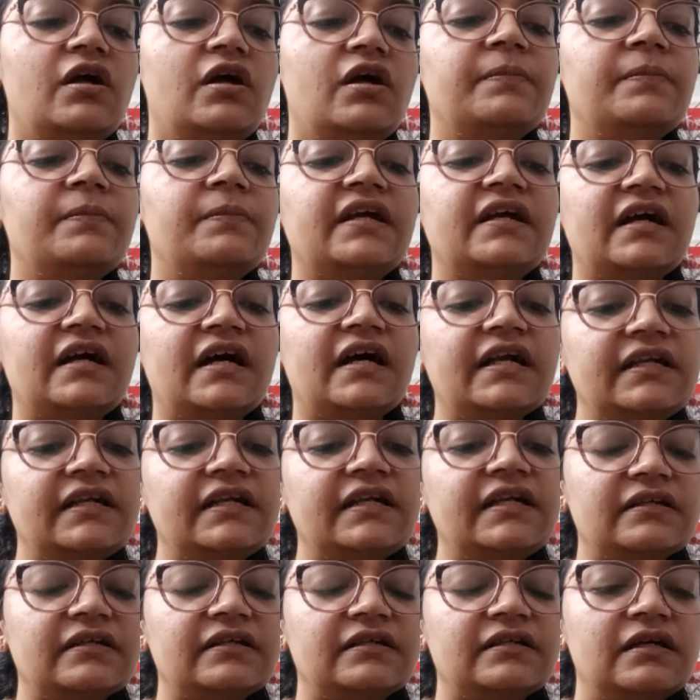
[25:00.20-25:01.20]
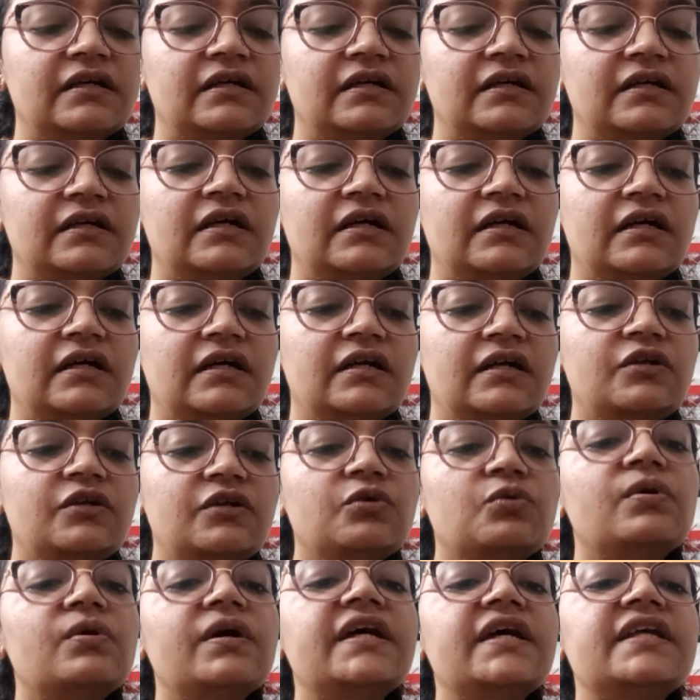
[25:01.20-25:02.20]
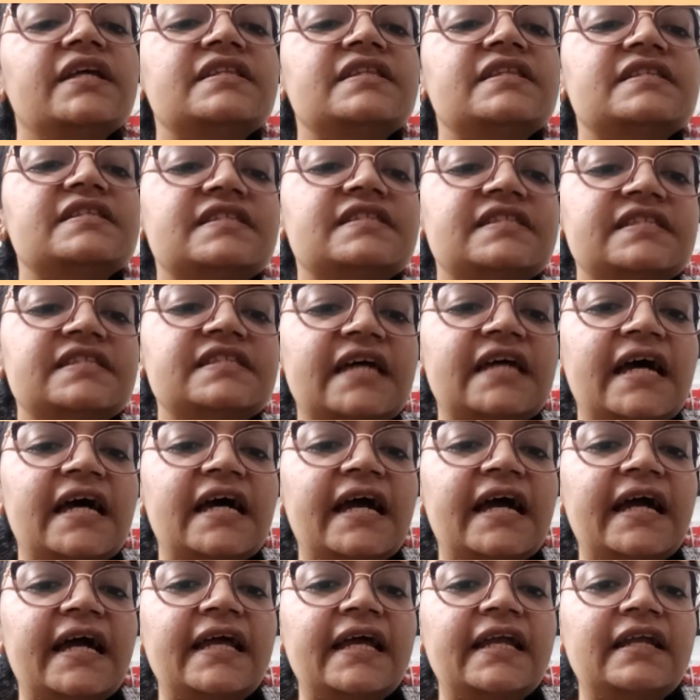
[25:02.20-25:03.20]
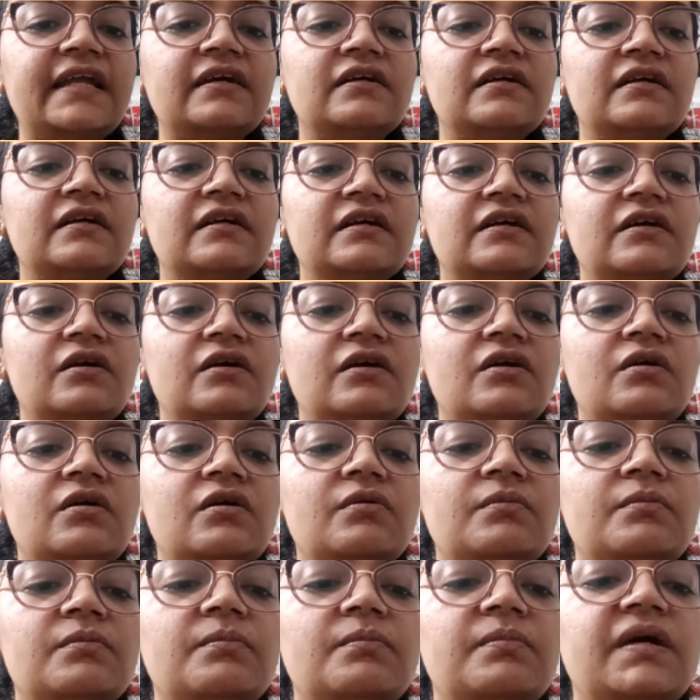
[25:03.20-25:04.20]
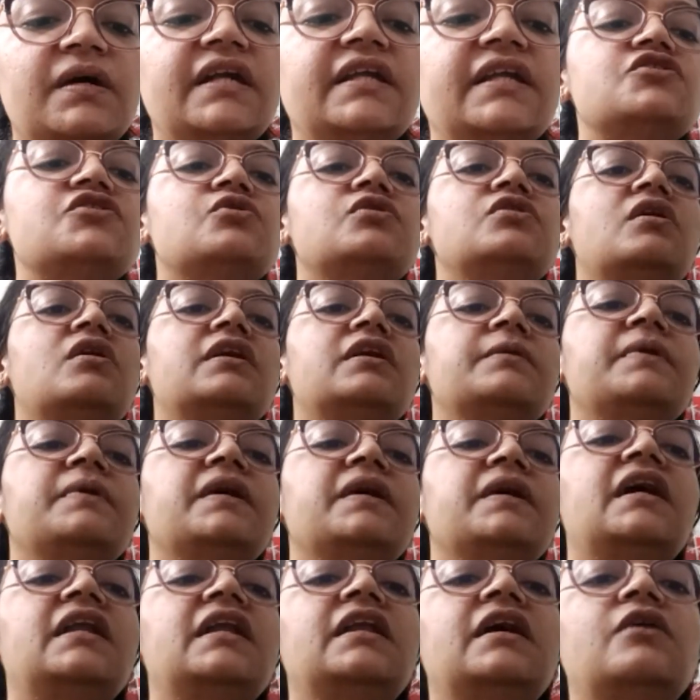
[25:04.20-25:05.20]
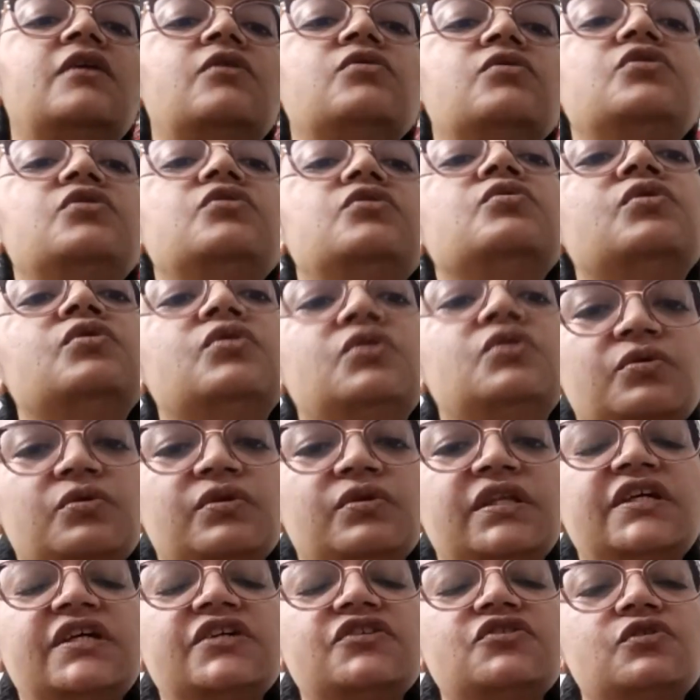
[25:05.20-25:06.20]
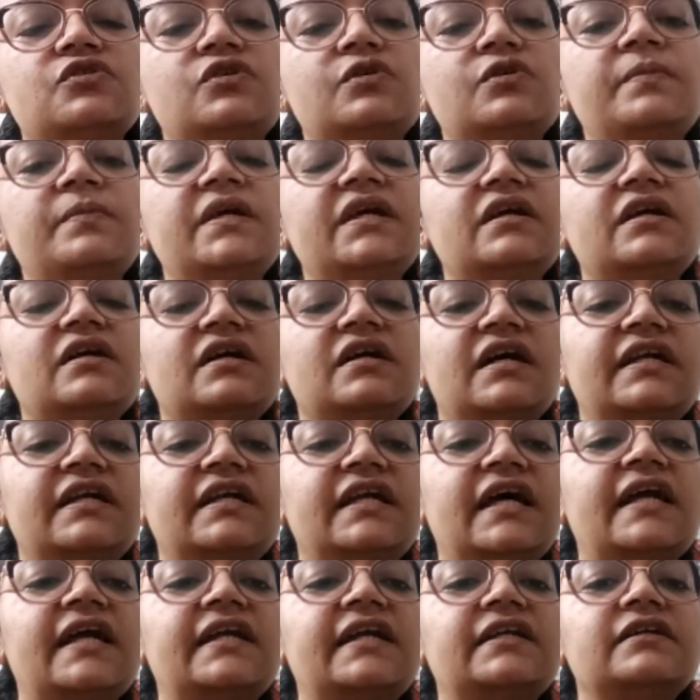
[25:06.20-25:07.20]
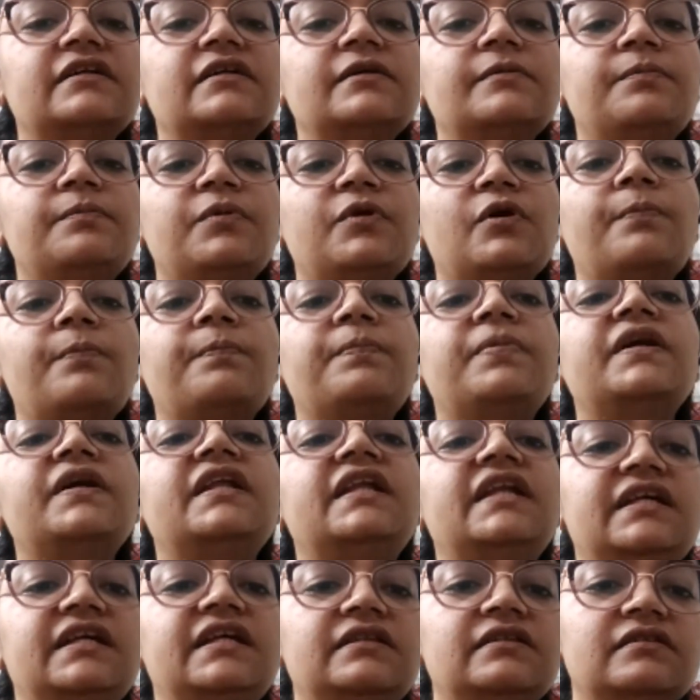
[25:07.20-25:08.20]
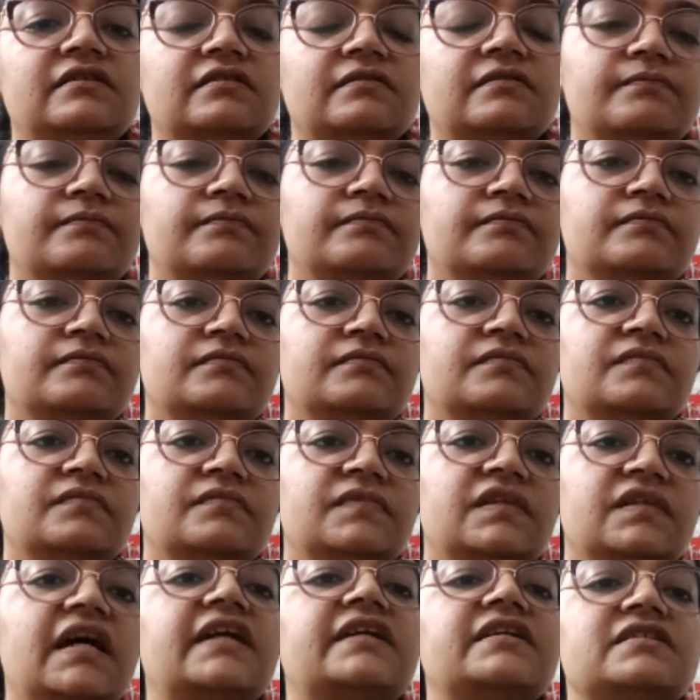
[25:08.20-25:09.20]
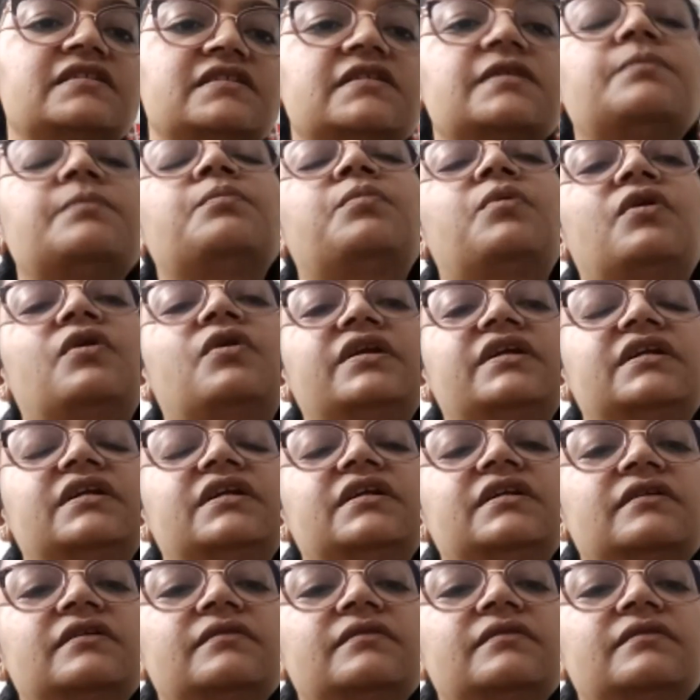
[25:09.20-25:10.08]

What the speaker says: be cut too inside, but they should not be allowed to grow. They should be cut at a proper length. That is important.